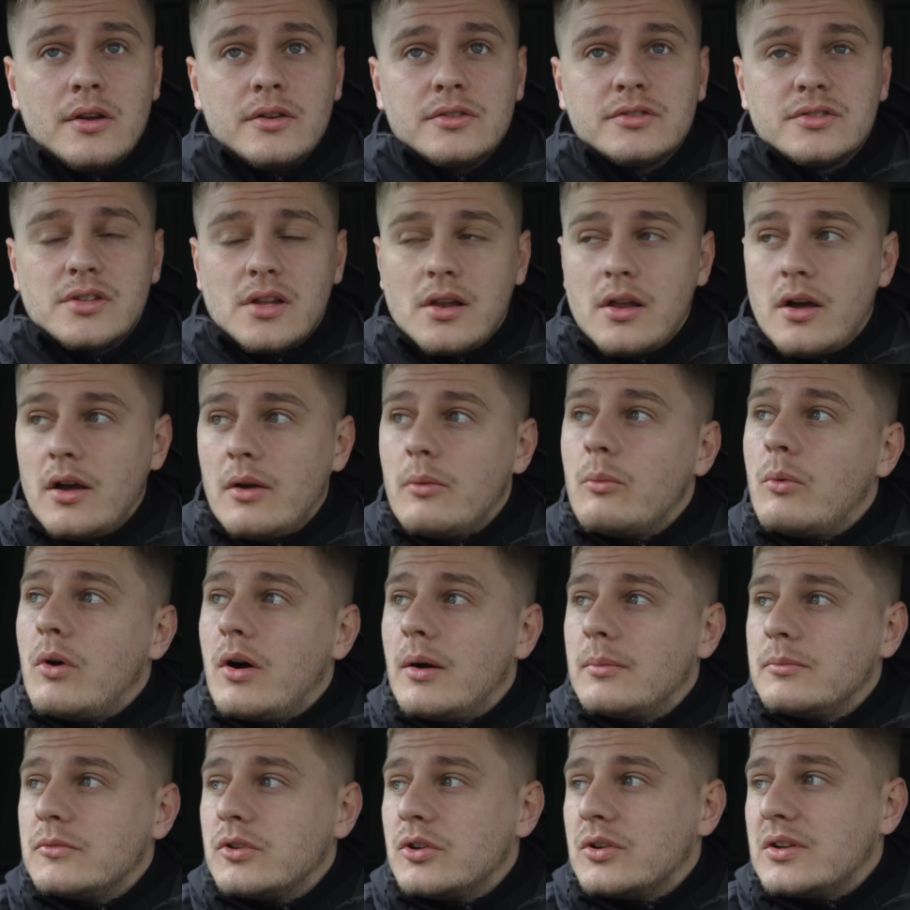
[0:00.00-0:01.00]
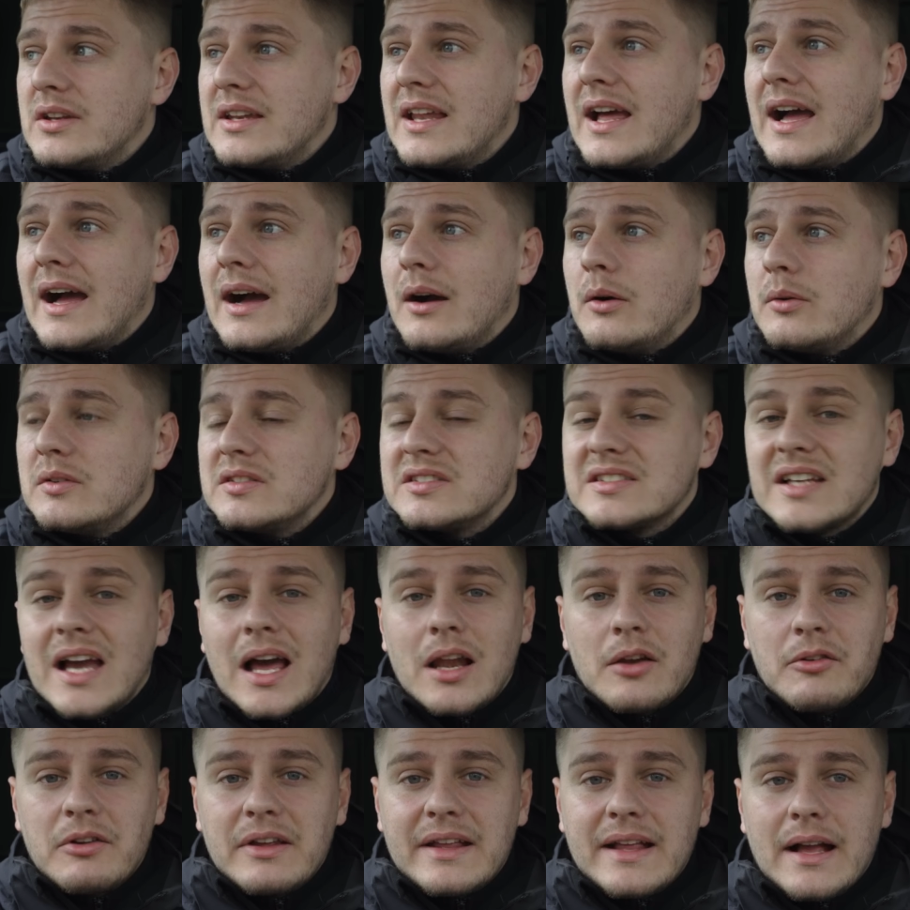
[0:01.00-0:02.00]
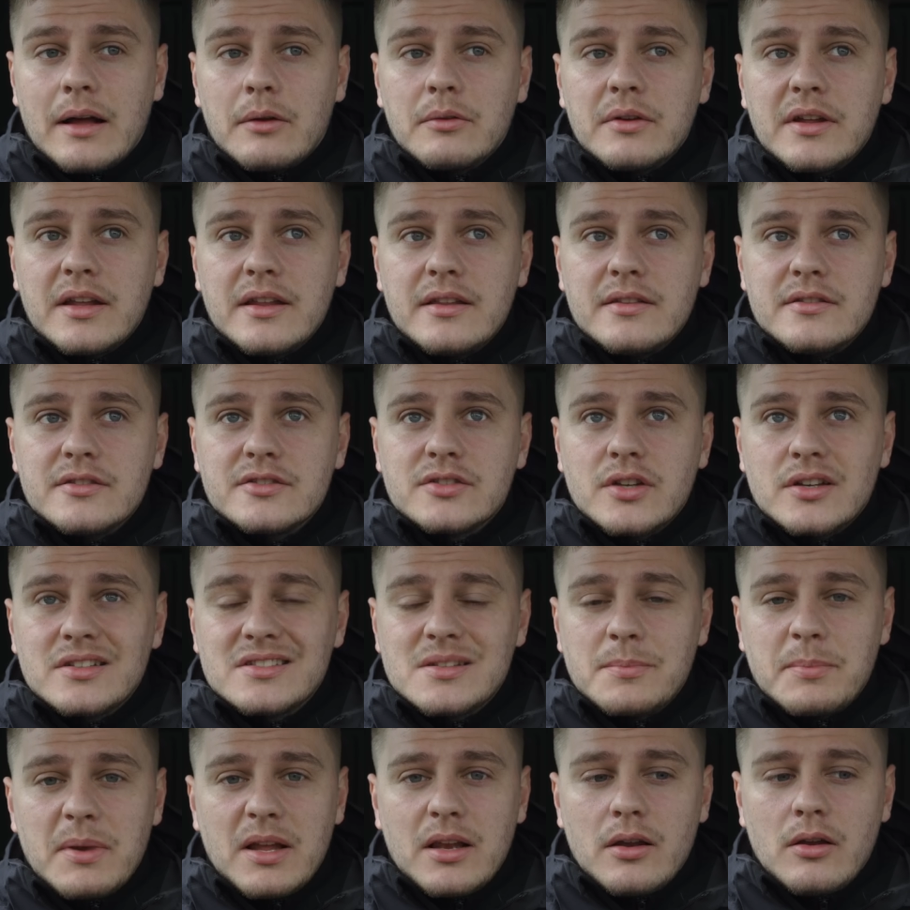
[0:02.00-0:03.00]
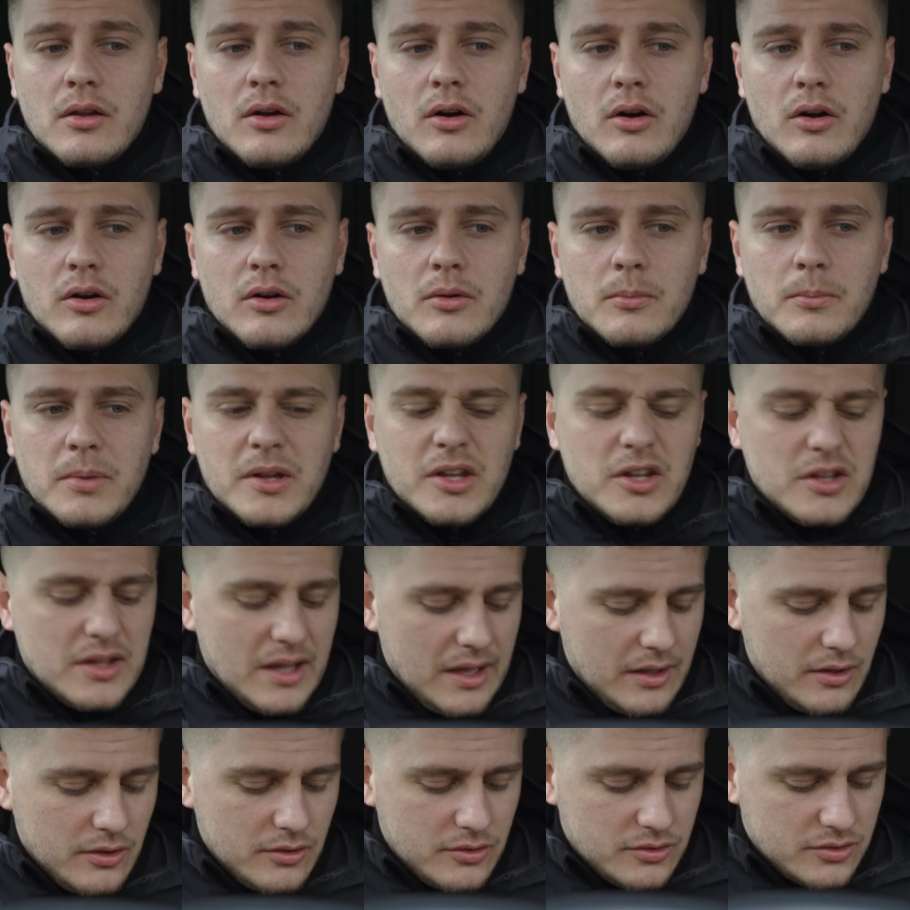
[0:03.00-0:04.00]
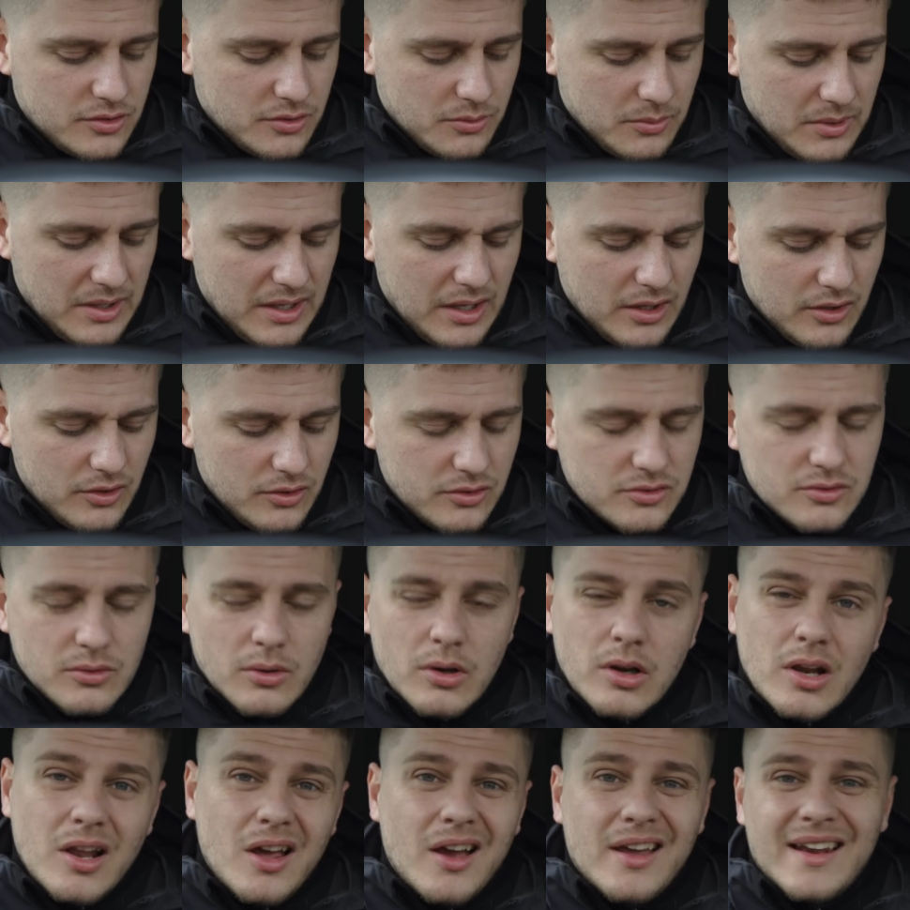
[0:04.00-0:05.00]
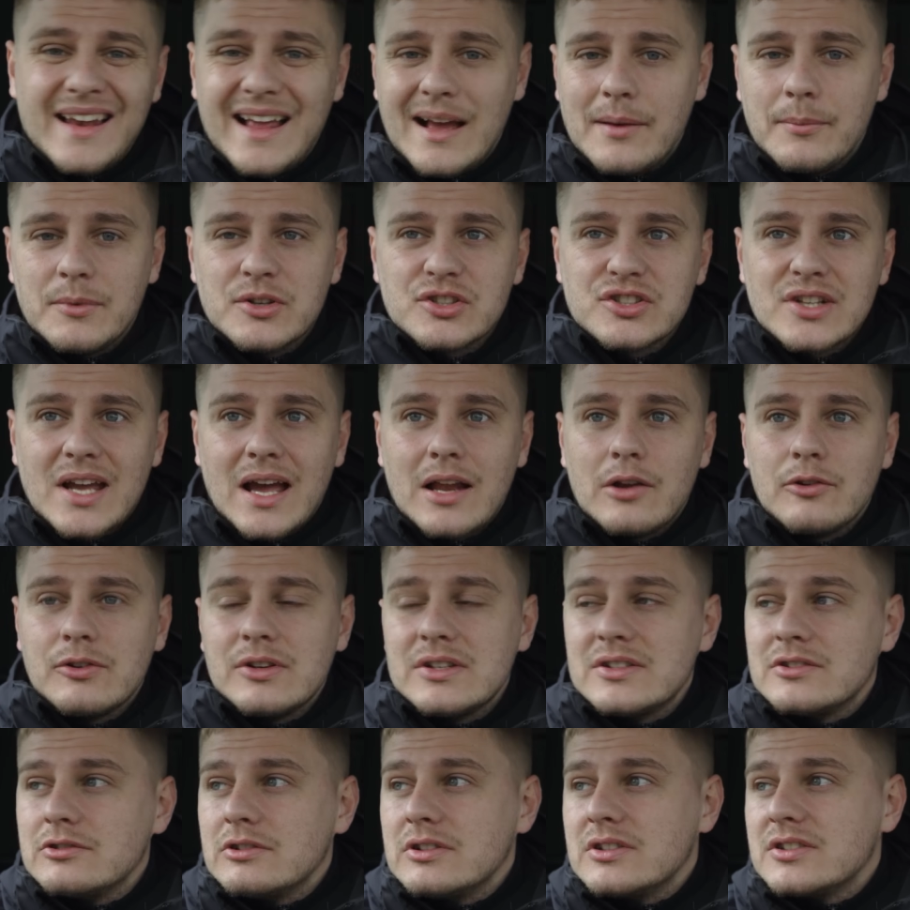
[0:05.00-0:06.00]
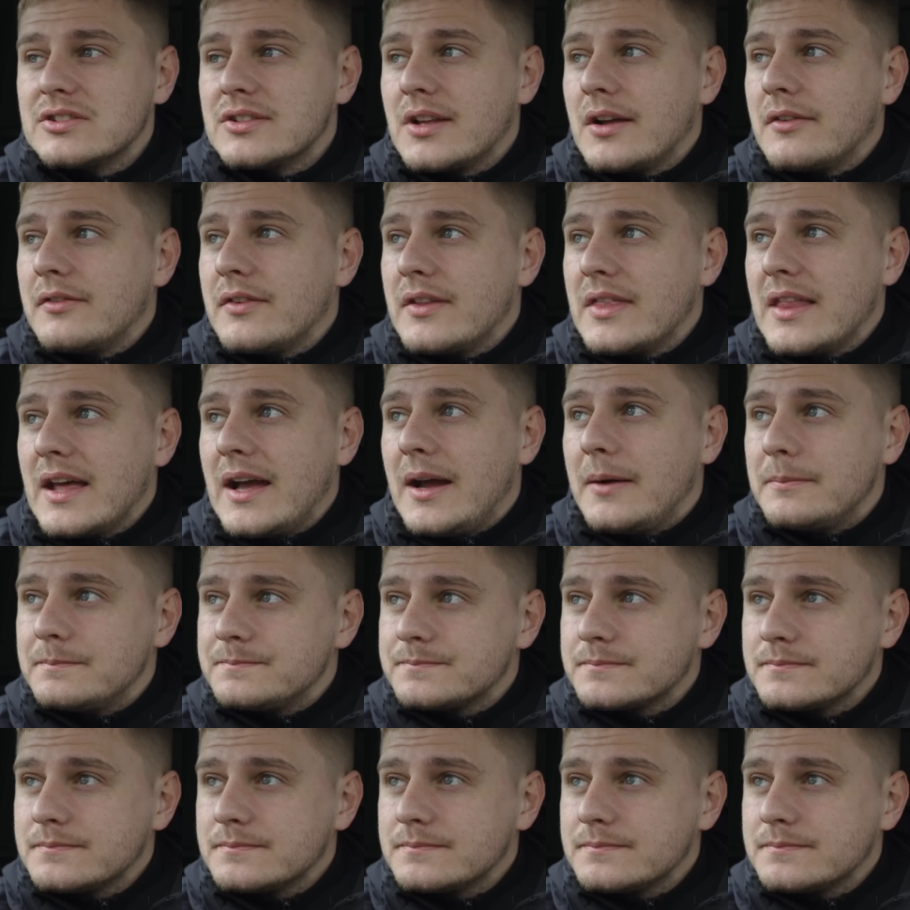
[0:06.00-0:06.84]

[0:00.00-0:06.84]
So like what I'm doing now is calorie counting, so it's a bit long, but you get used to it and you sort of learn how much calories and stuff and that.